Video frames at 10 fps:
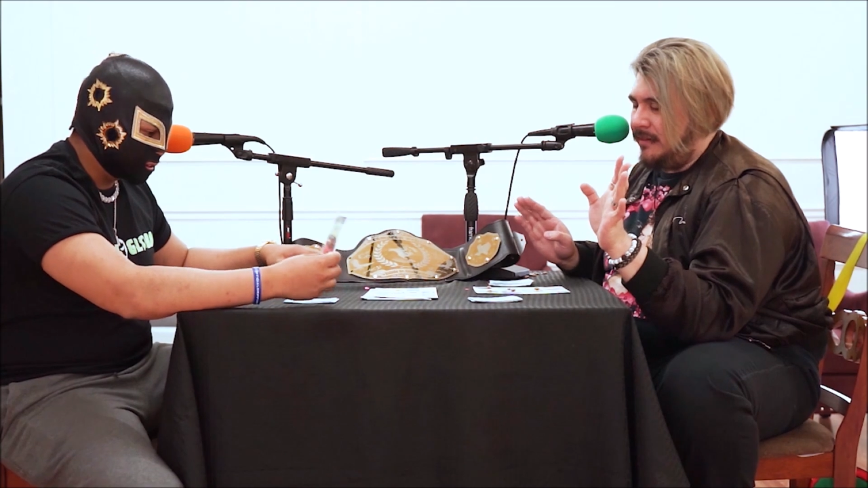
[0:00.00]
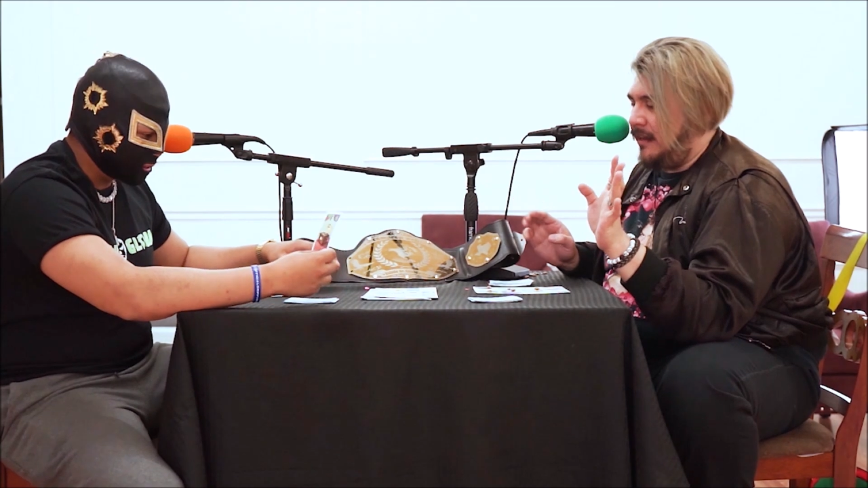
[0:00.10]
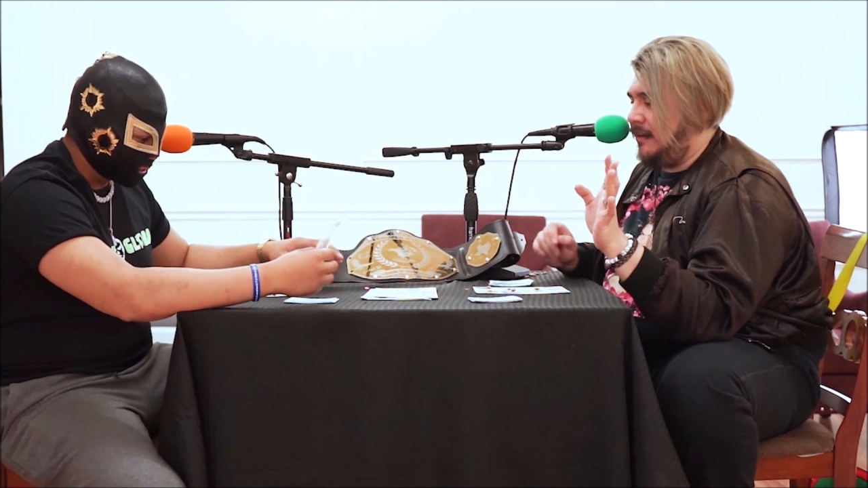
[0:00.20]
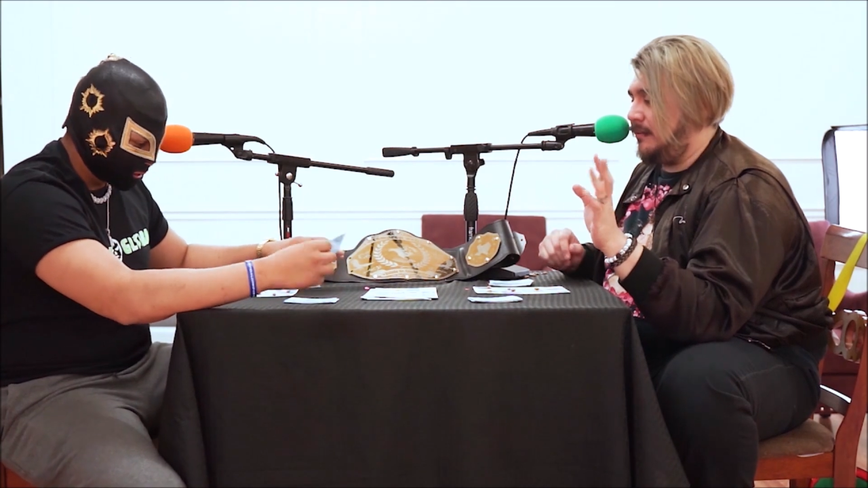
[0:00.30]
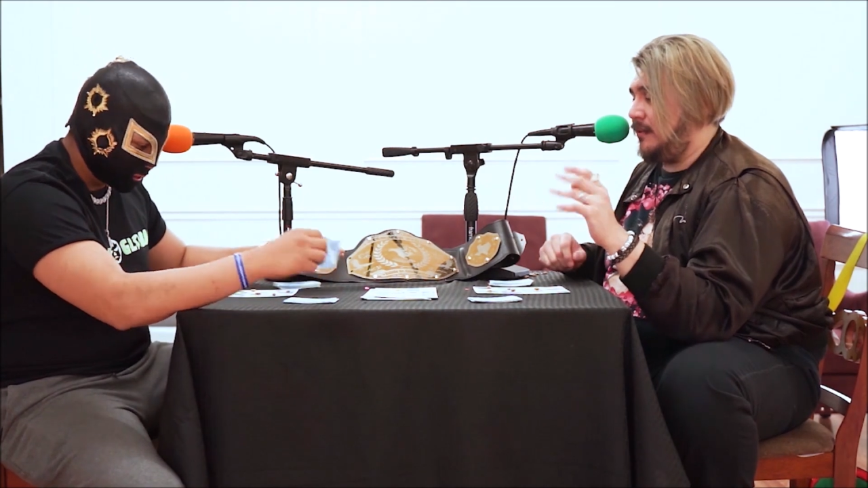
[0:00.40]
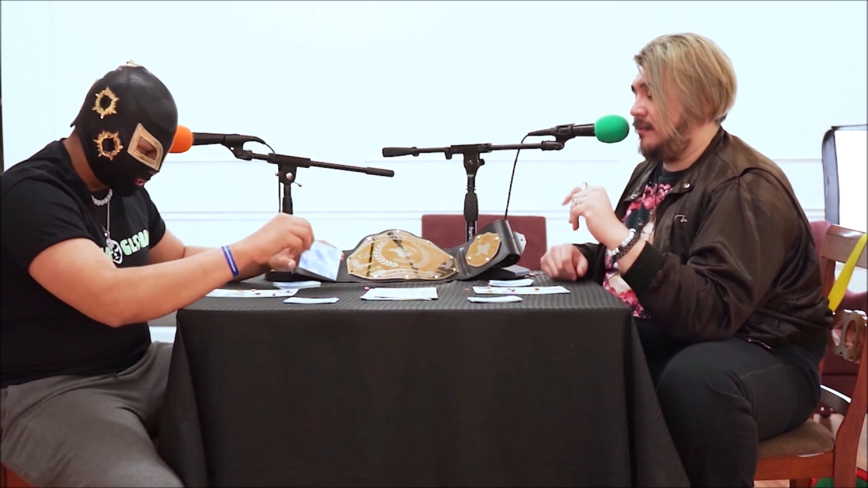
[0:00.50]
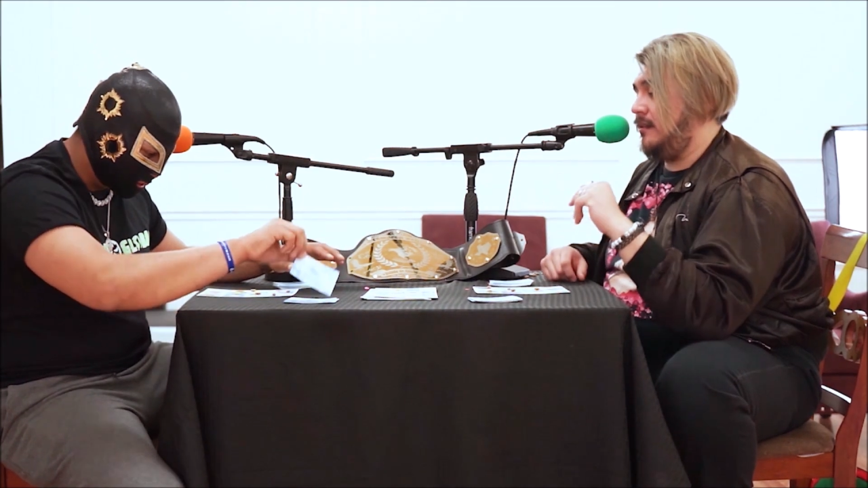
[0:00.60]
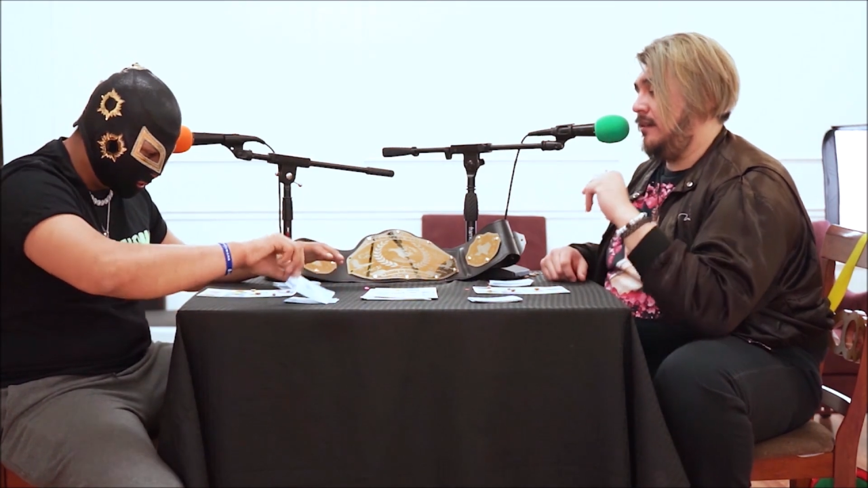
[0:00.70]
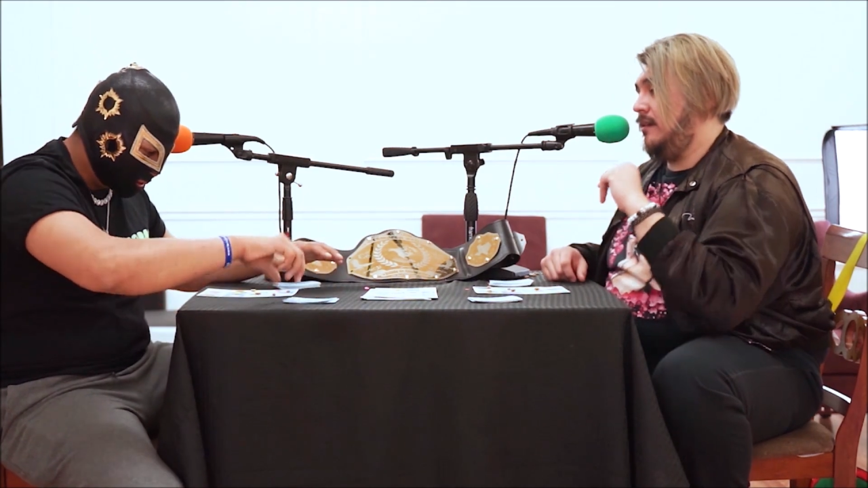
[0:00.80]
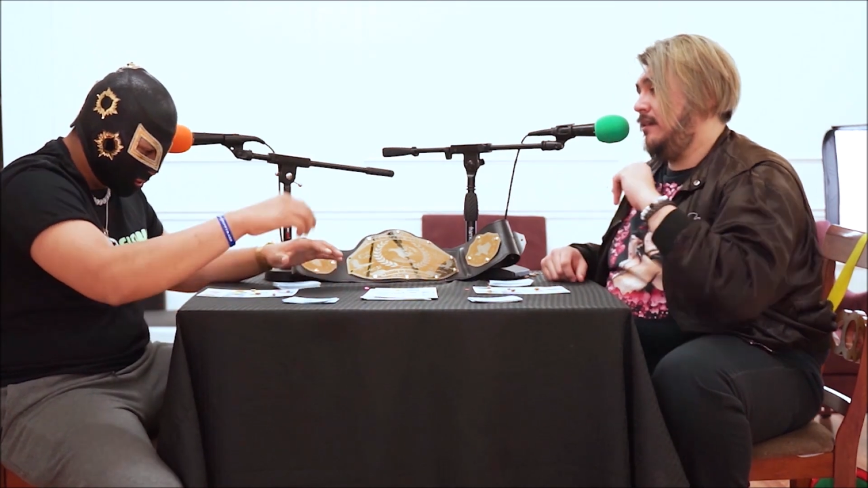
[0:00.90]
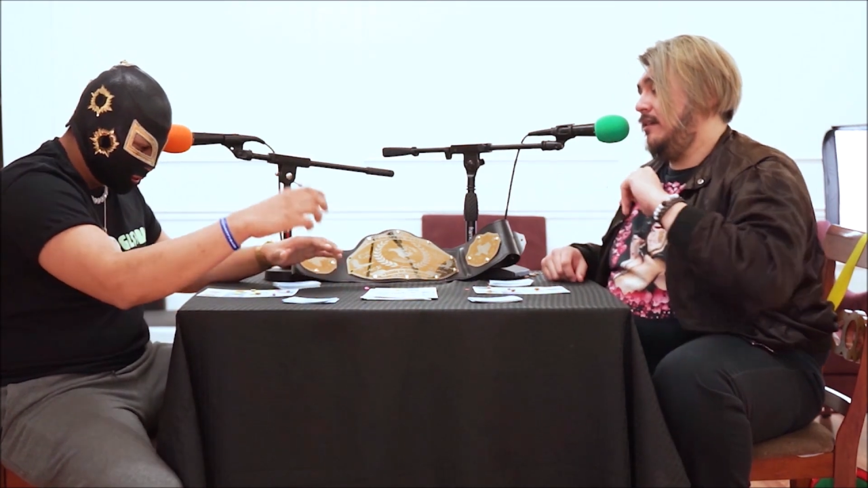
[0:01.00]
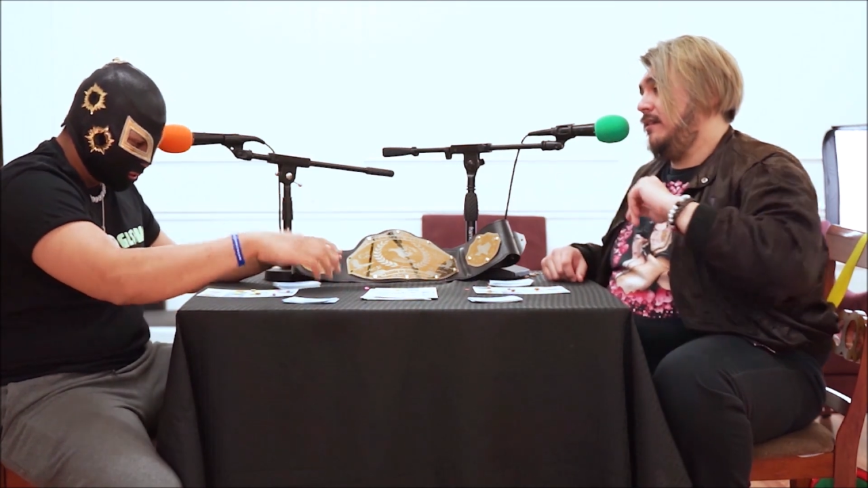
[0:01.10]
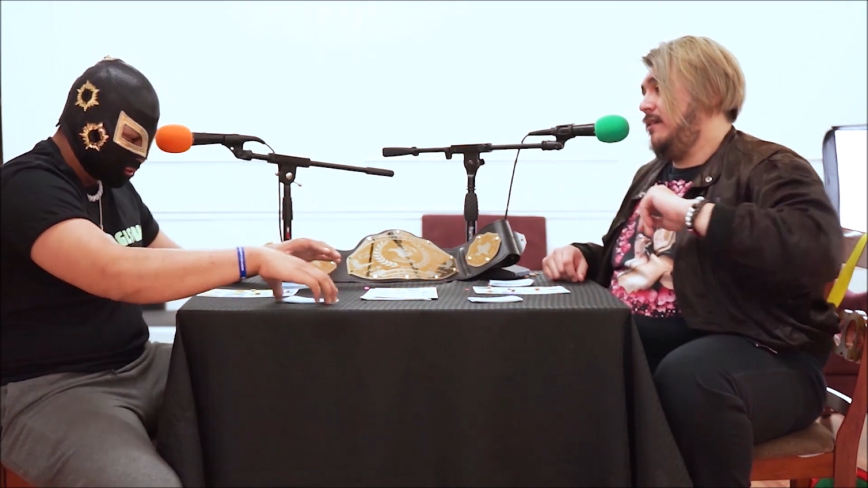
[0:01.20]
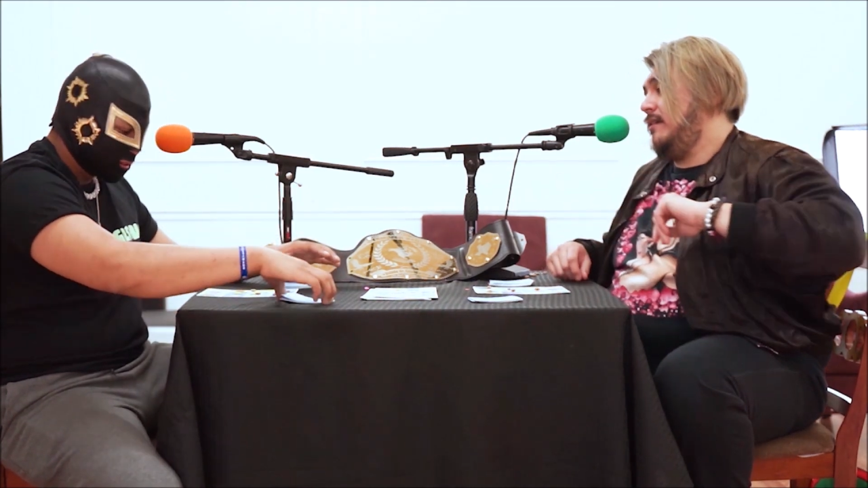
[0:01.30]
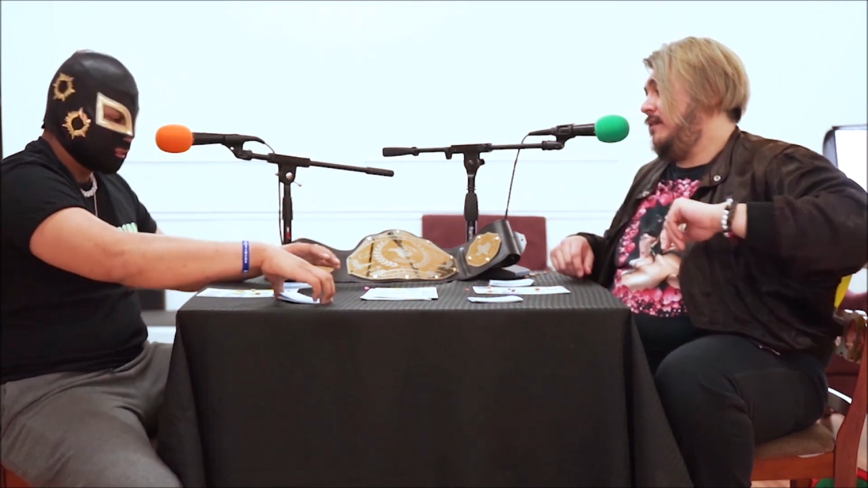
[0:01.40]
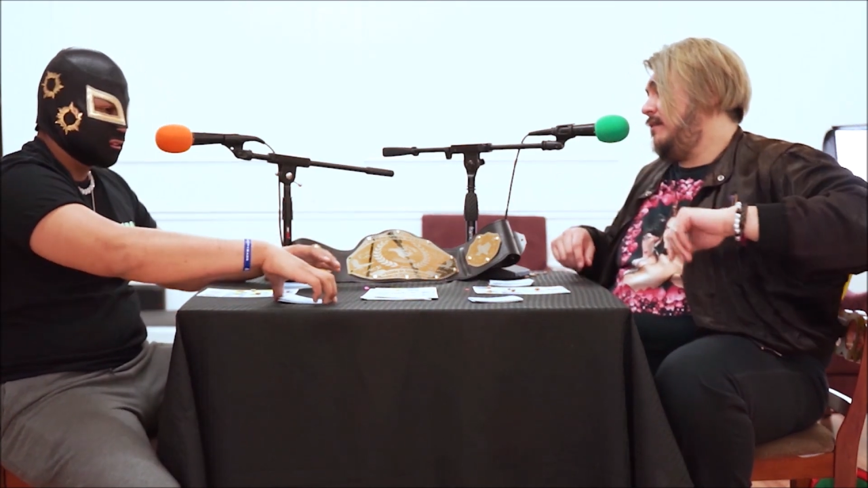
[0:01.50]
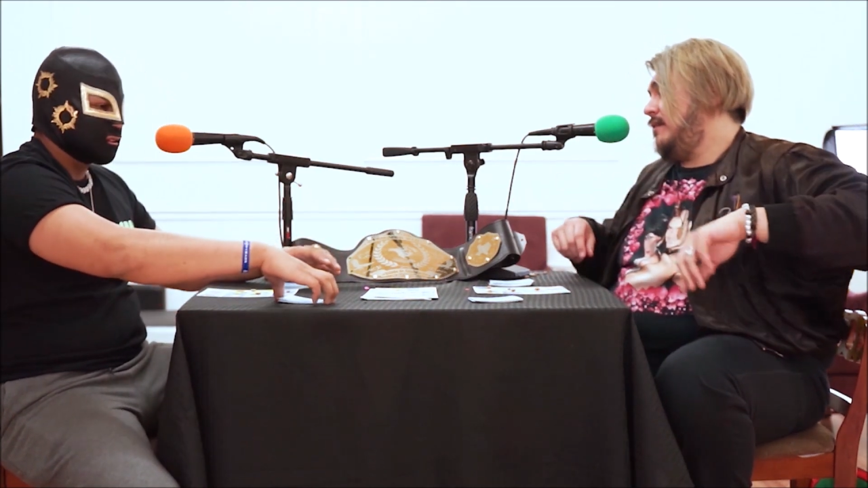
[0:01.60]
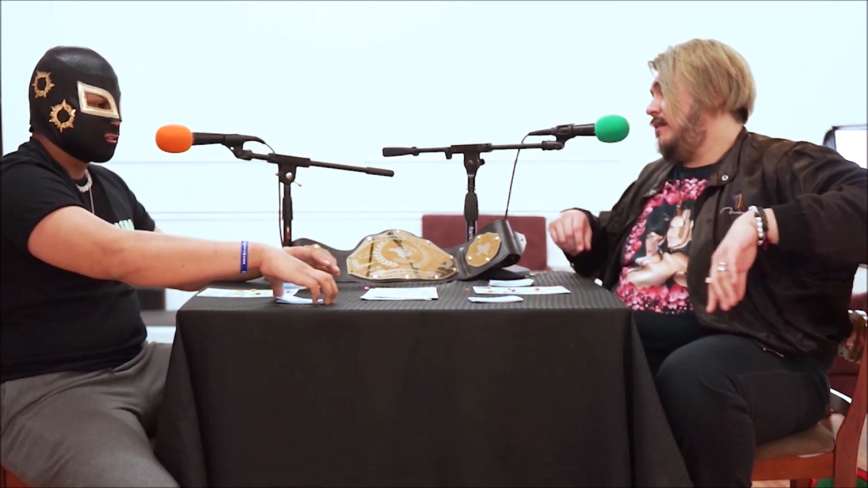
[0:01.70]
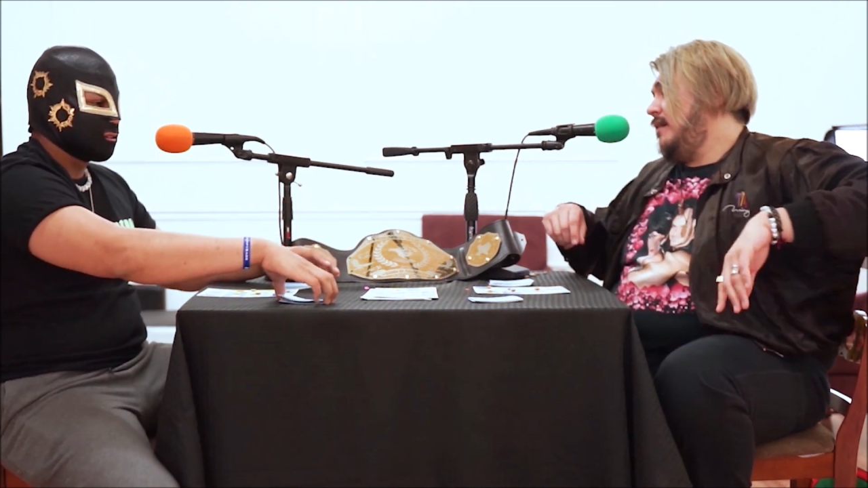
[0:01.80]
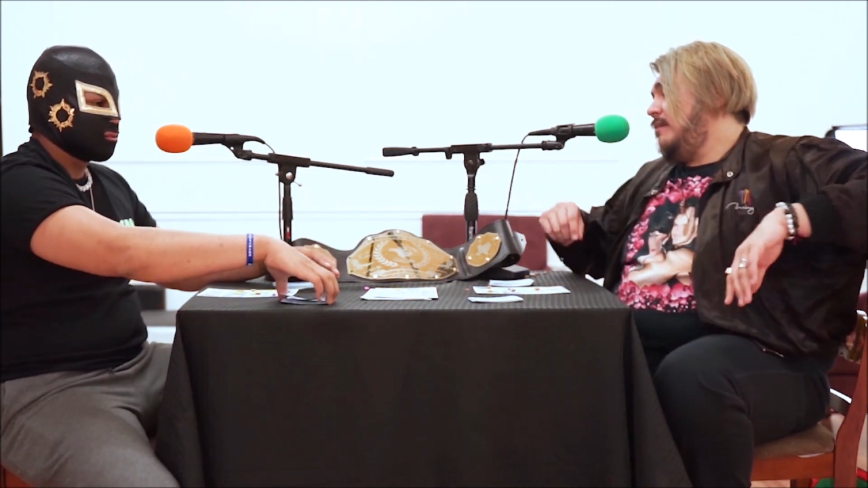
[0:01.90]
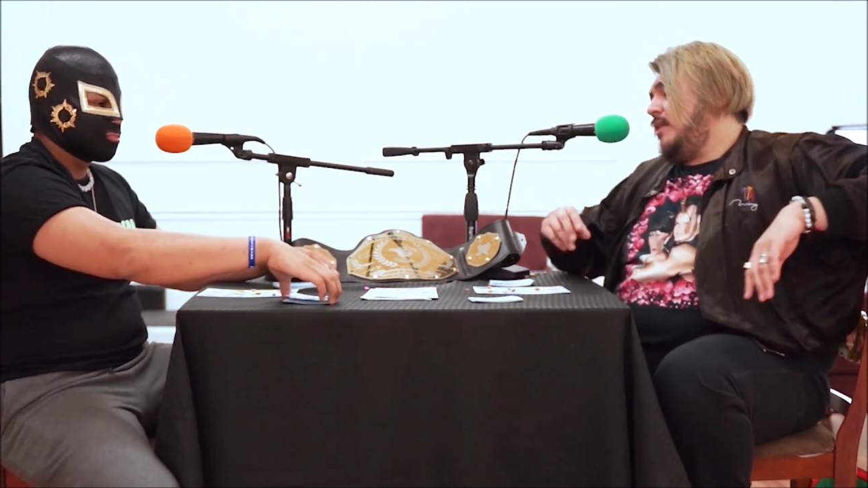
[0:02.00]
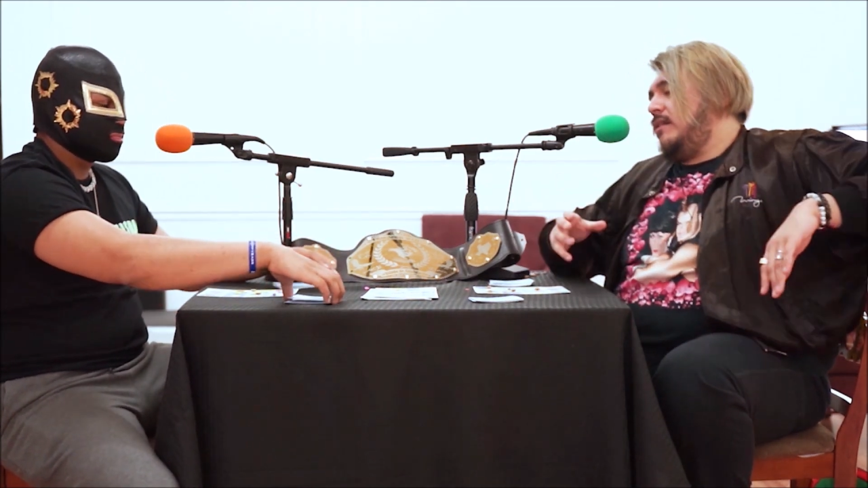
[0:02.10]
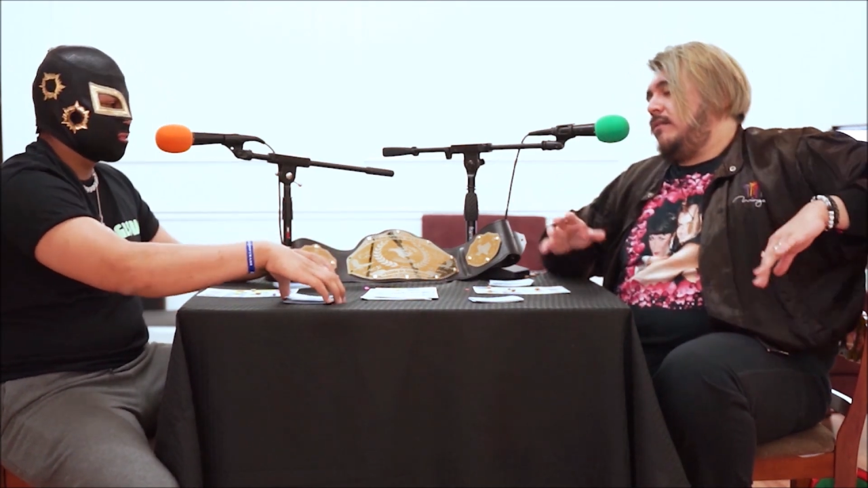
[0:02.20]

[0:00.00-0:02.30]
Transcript: Anyways. But